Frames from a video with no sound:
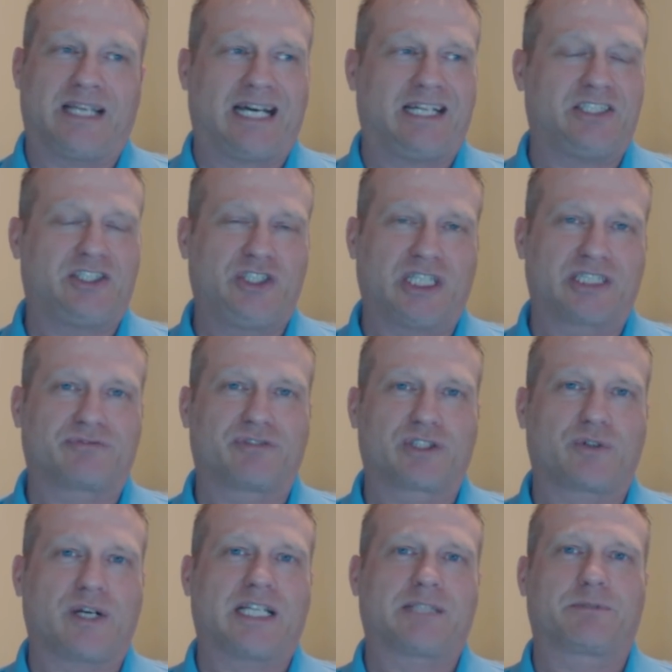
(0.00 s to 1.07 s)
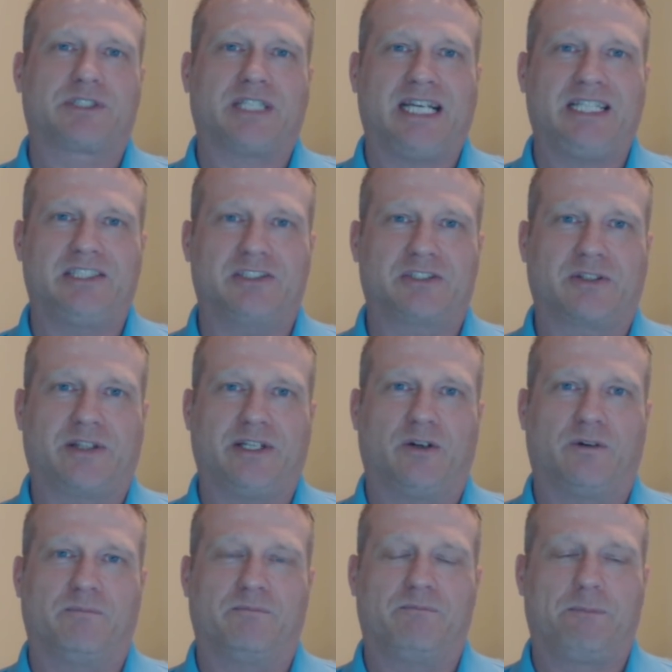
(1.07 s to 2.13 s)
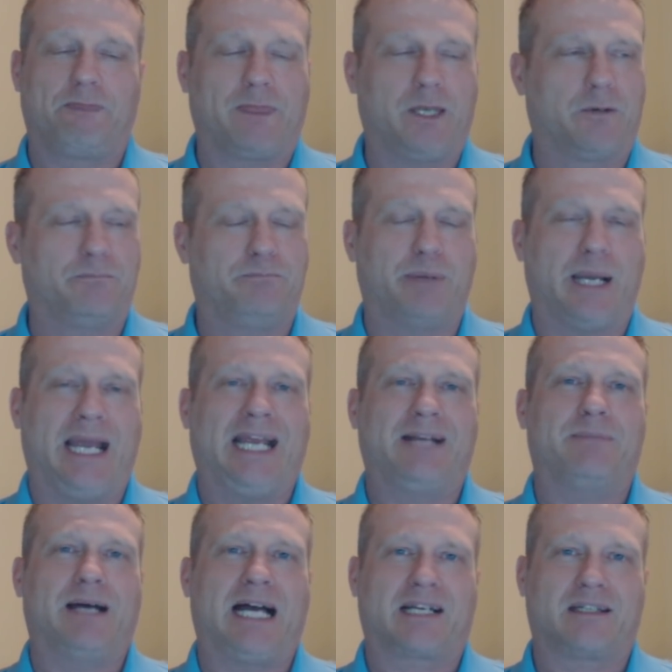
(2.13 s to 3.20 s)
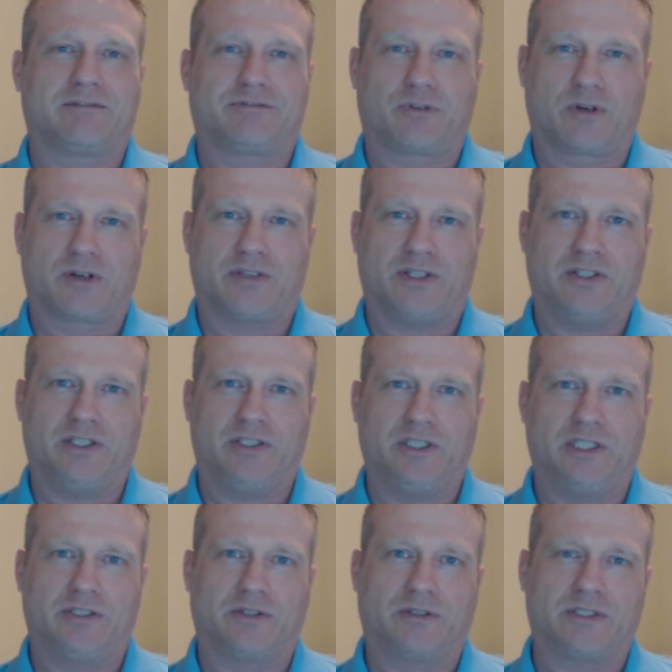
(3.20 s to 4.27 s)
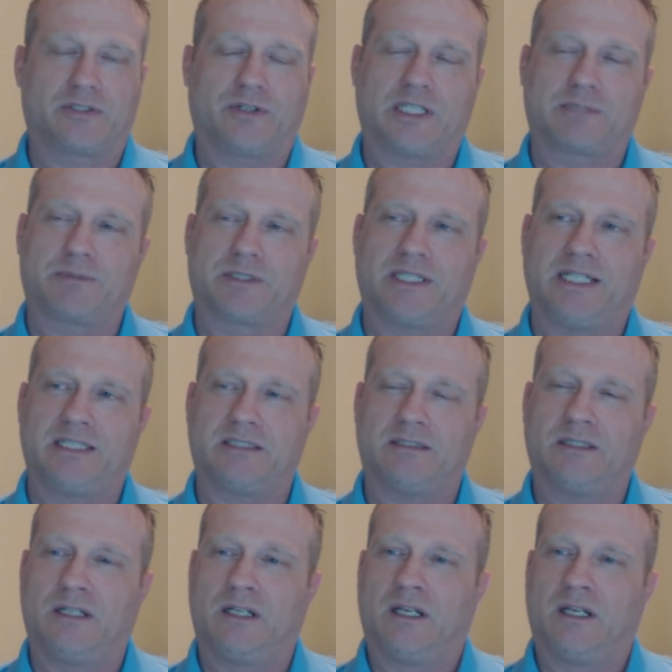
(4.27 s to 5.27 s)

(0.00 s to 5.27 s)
That is just for transportation, so they don't, bang back and forth in the unit during transportation.